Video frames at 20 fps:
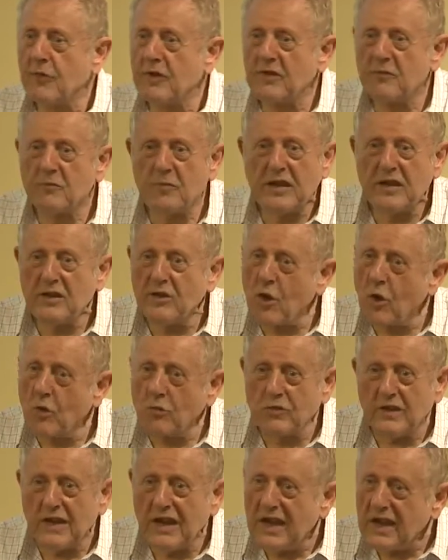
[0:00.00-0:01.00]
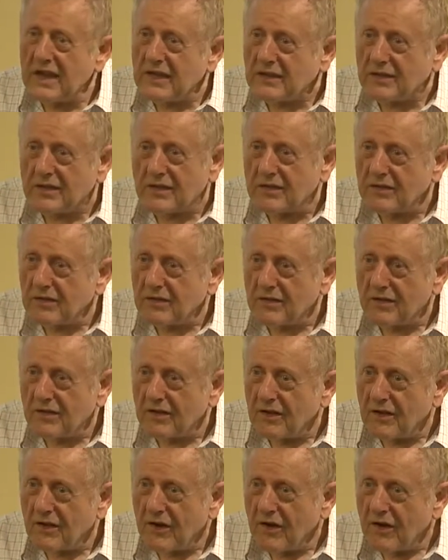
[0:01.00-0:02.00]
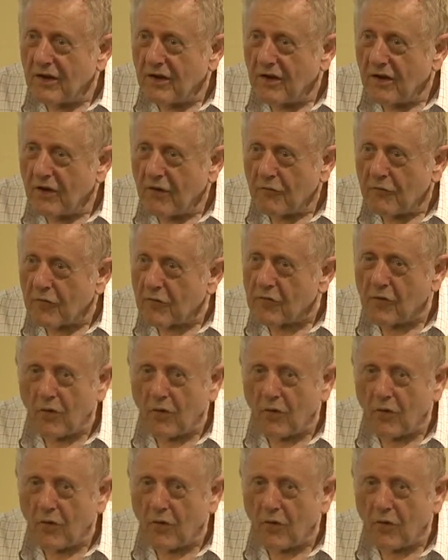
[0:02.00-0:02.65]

would have been no need for